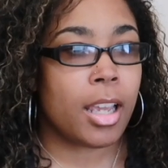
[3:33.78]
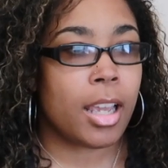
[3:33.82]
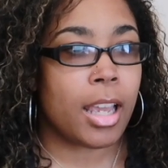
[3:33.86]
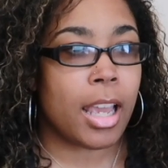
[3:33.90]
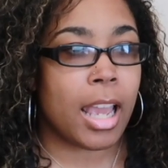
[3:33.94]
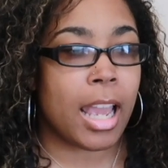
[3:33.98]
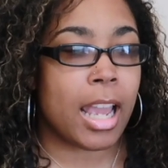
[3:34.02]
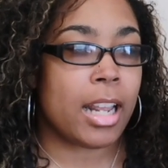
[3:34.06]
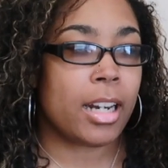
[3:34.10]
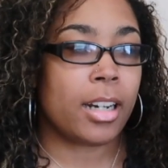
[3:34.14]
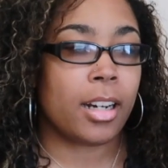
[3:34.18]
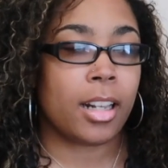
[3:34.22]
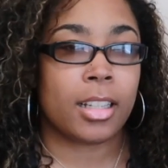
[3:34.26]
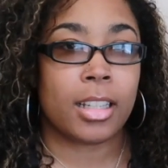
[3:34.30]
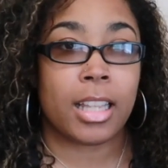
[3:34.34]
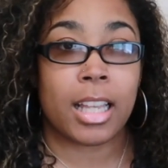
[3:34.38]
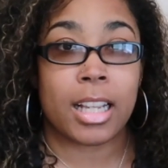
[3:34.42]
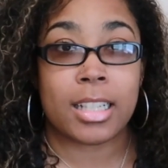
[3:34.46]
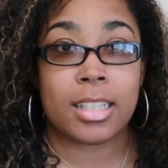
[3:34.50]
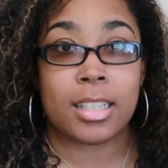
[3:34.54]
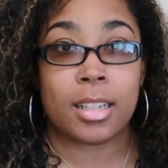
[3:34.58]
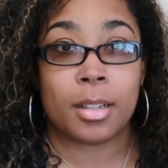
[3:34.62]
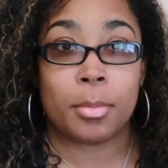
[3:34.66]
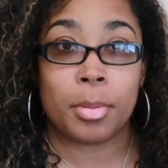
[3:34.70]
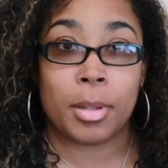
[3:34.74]
had
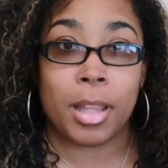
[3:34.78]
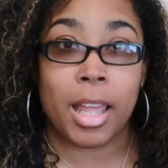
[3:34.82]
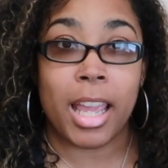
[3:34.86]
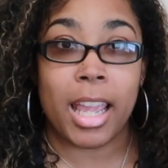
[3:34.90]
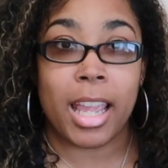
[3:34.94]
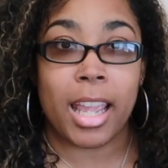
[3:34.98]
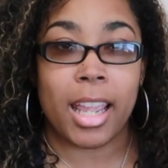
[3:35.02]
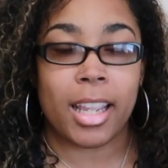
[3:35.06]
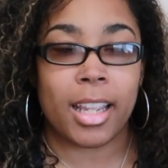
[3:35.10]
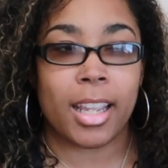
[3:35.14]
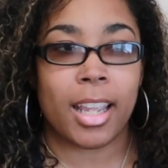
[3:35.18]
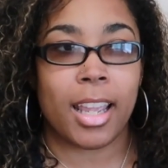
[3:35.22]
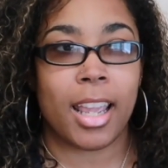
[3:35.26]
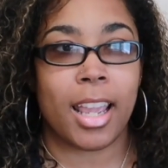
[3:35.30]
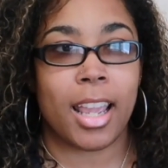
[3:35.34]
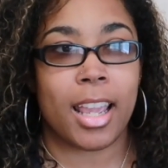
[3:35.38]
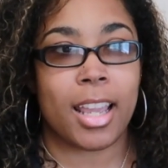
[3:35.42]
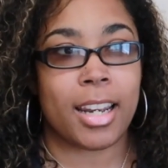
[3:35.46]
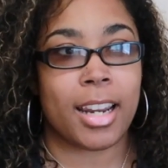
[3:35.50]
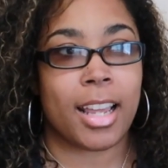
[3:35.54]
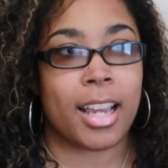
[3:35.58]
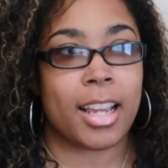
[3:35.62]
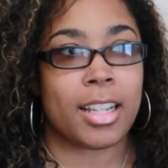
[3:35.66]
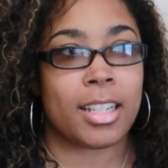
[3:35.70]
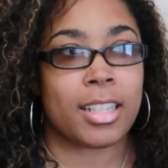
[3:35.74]
Alexa playing,
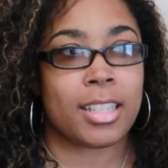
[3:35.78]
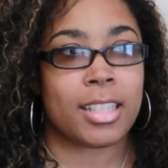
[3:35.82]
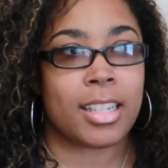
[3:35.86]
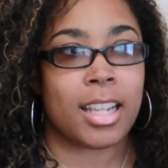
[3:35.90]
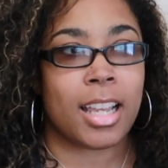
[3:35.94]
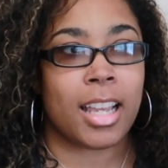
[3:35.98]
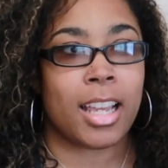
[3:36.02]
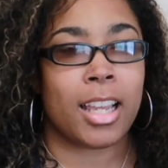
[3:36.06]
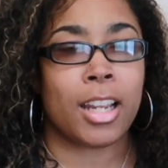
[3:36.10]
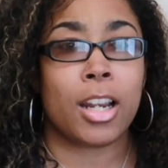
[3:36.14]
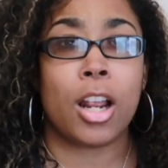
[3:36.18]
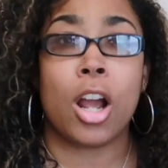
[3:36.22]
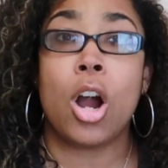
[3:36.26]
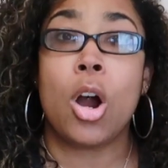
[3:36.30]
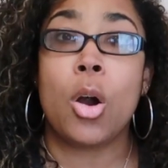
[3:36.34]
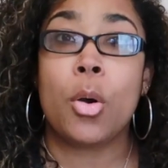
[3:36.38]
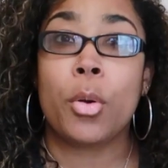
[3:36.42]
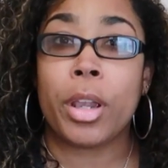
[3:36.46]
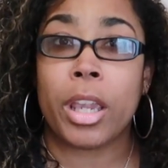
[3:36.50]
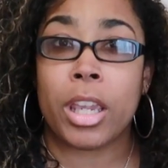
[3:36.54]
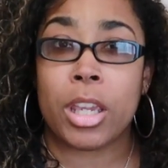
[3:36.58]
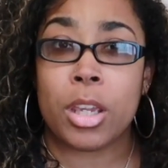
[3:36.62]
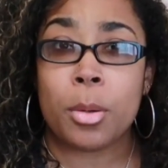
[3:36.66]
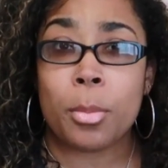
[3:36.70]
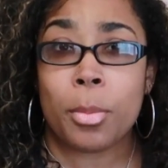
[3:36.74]
and I said,
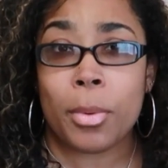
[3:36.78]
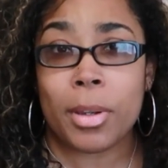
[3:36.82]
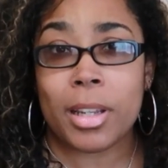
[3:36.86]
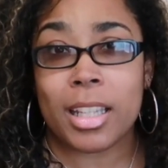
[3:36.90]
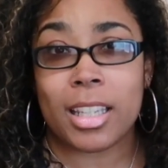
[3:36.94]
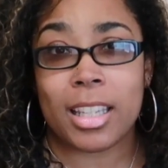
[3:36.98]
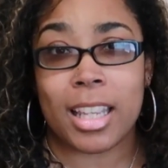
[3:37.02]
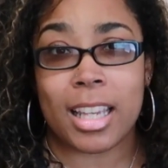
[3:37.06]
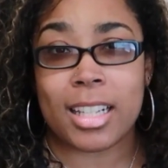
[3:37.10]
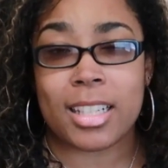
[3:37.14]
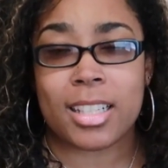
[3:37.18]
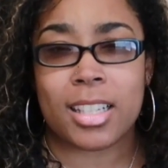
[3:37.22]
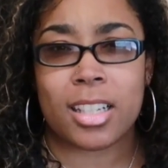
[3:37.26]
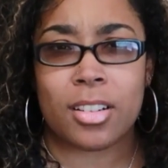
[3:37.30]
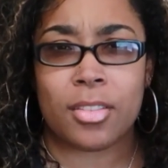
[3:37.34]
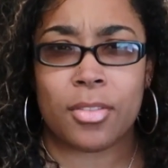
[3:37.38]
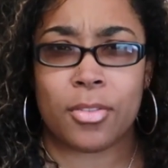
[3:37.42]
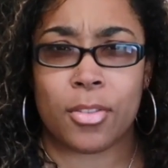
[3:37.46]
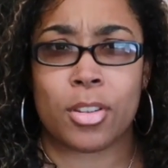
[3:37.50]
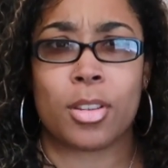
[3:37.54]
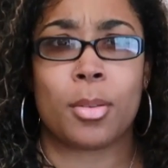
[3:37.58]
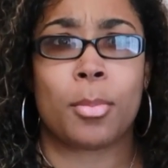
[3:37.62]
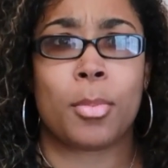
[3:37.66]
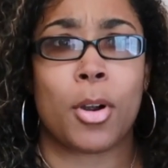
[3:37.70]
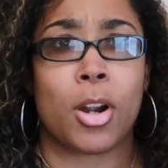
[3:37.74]
oh, can you bring Alexa
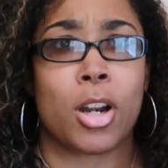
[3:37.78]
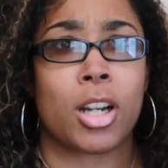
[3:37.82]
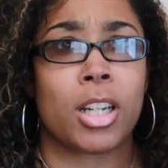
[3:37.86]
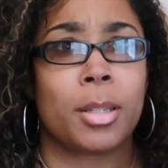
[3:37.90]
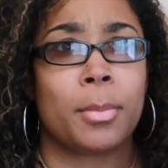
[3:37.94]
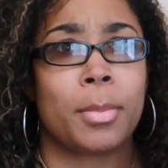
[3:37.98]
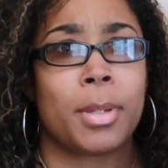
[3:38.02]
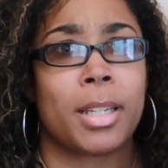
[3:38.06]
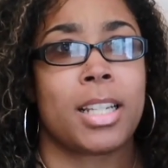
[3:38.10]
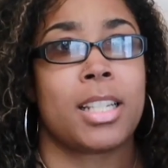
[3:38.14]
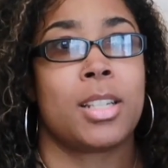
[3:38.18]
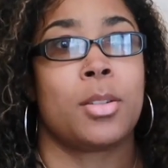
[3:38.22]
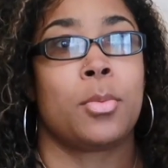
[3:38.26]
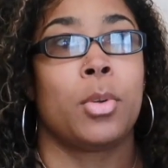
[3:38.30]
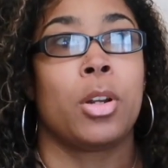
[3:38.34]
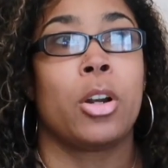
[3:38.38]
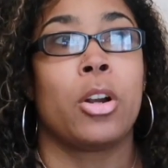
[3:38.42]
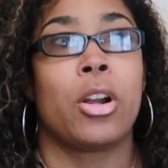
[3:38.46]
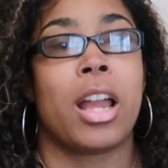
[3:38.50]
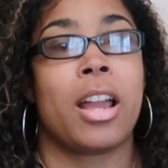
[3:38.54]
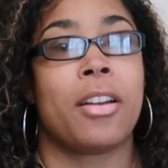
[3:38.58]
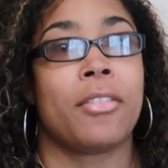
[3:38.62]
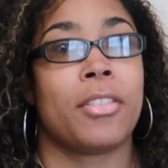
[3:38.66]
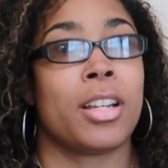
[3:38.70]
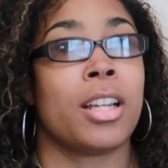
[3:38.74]
for the party, because we
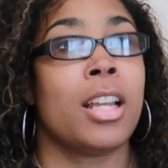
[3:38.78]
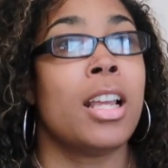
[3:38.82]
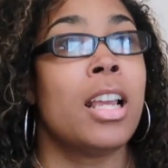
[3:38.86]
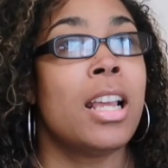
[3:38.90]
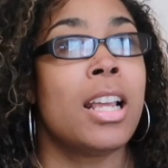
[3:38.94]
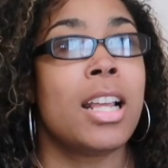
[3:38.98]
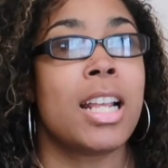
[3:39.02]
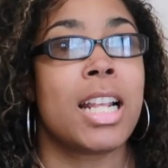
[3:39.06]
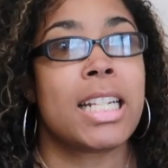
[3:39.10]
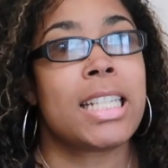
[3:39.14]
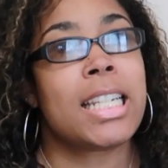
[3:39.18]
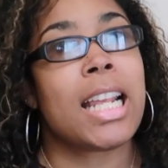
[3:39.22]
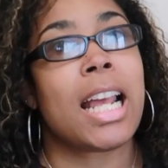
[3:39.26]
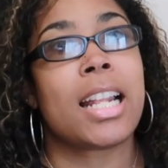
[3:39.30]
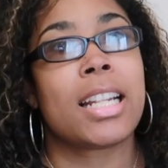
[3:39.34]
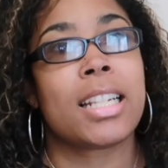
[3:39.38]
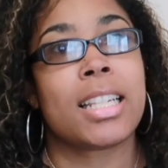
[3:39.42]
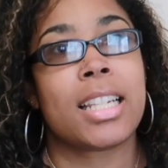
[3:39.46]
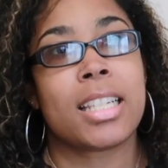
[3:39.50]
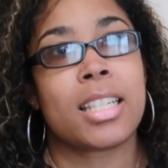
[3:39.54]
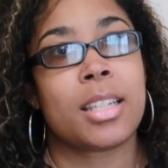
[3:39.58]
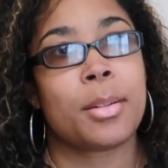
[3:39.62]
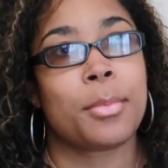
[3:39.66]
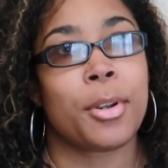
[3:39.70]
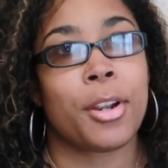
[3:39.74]
don't have a
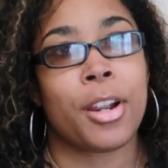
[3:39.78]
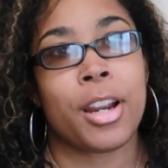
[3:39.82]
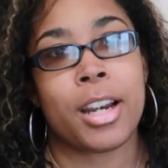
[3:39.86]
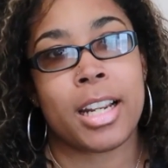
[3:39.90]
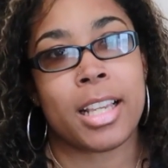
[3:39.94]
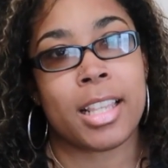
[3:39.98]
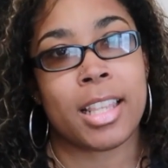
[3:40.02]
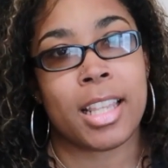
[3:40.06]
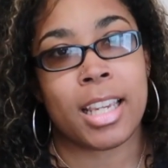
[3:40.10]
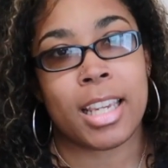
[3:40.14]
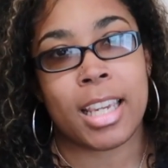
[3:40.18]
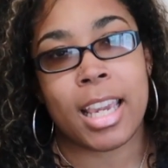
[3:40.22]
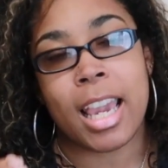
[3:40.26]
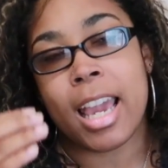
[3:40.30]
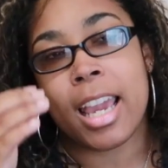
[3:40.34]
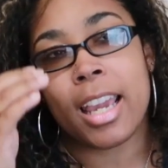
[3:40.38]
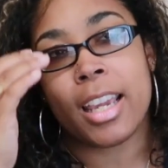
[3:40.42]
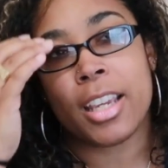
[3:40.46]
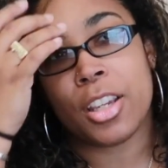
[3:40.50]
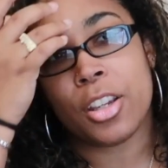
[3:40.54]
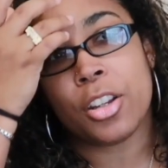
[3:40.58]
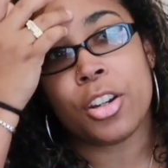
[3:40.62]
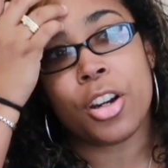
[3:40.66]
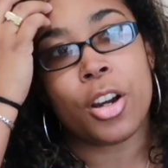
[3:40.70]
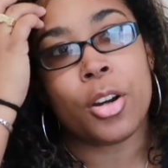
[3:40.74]
sound system or anything
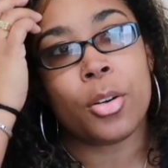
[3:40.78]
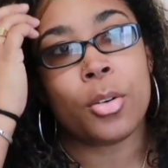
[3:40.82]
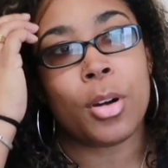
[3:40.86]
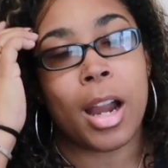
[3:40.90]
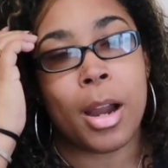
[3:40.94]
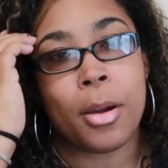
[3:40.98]
yet, you know.